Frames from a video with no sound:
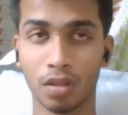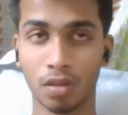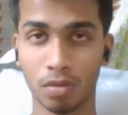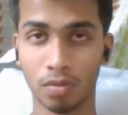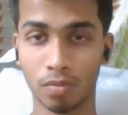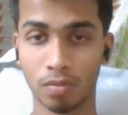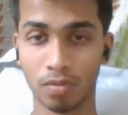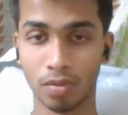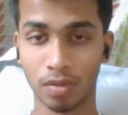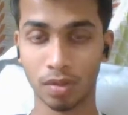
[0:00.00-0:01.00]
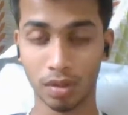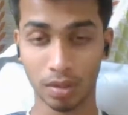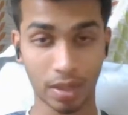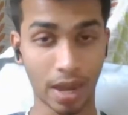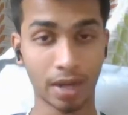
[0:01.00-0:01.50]
So
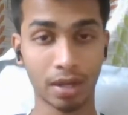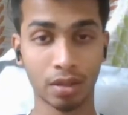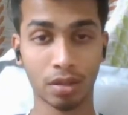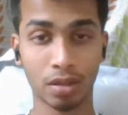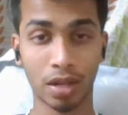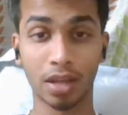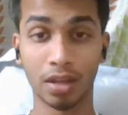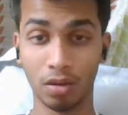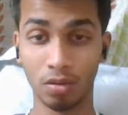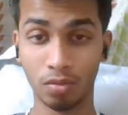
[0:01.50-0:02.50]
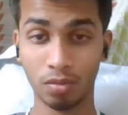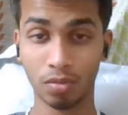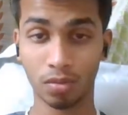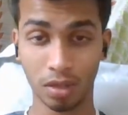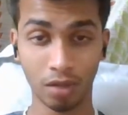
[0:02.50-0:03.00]
that is like a new
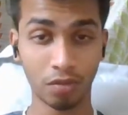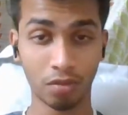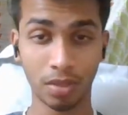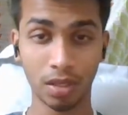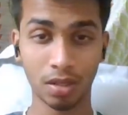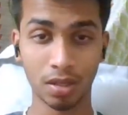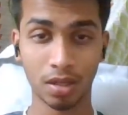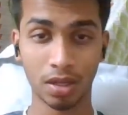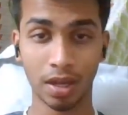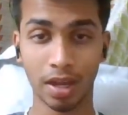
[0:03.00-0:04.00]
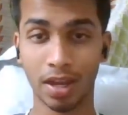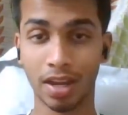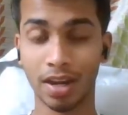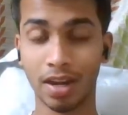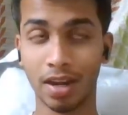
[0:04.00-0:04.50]
thing for me,
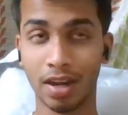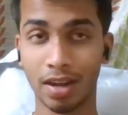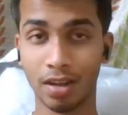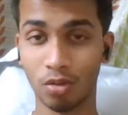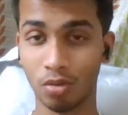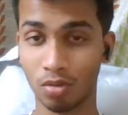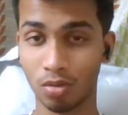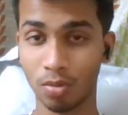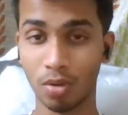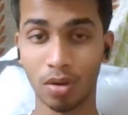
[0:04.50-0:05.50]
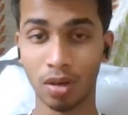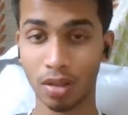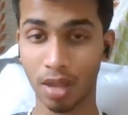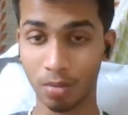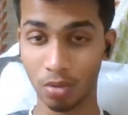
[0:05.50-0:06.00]
and to be
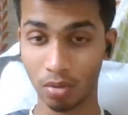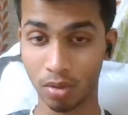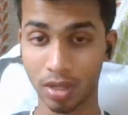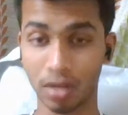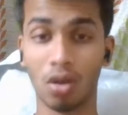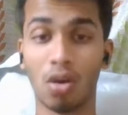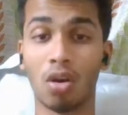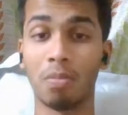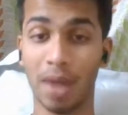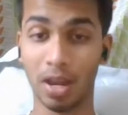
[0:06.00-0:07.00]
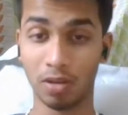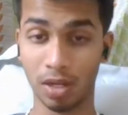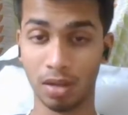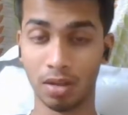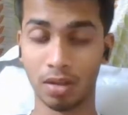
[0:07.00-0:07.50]
honest, I'm doing it all
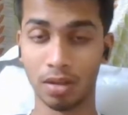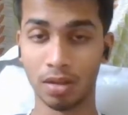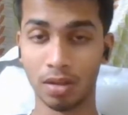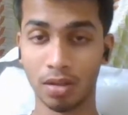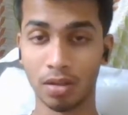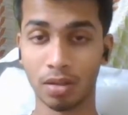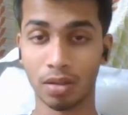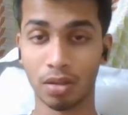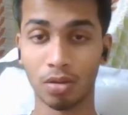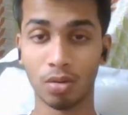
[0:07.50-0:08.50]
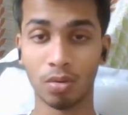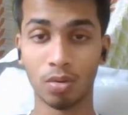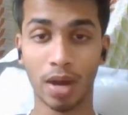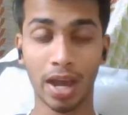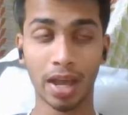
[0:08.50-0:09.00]
manually.
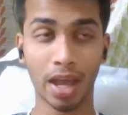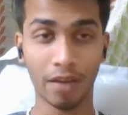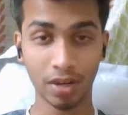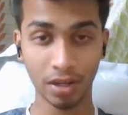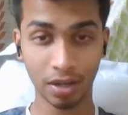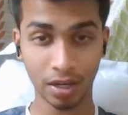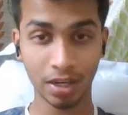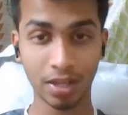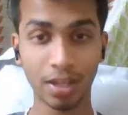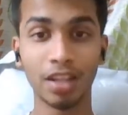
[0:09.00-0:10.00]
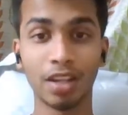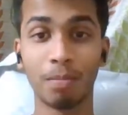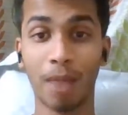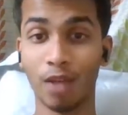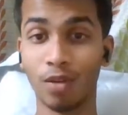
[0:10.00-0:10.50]
So I haven't really done the
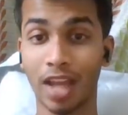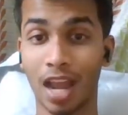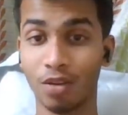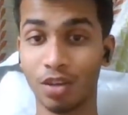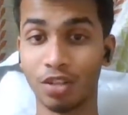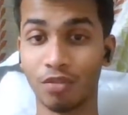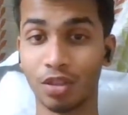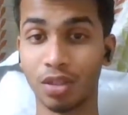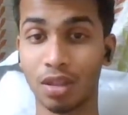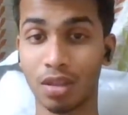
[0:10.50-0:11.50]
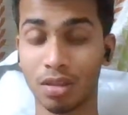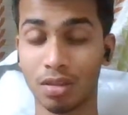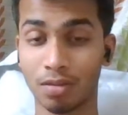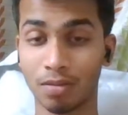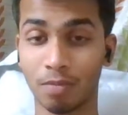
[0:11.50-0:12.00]
manual calculation for this
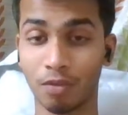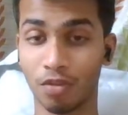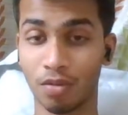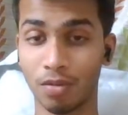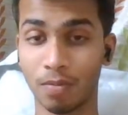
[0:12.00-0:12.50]
before.